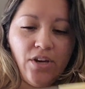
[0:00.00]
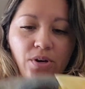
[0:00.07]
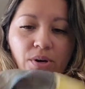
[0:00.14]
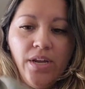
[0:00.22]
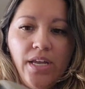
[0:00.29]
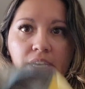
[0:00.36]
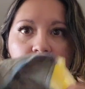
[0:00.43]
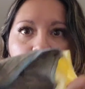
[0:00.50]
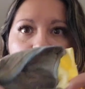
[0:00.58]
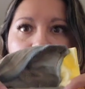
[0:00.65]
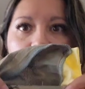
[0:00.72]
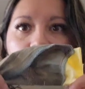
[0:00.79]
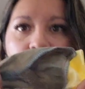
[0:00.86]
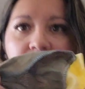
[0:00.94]
couldn't
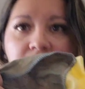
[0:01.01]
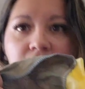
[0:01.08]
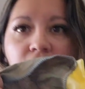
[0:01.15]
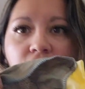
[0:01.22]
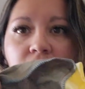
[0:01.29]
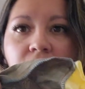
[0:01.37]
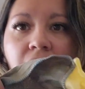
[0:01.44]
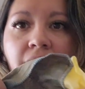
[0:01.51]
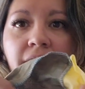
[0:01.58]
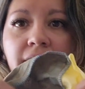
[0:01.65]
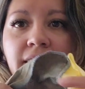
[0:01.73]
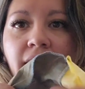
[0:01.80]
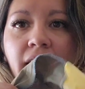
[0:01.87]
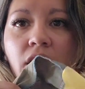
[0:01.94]
see where my stitches end.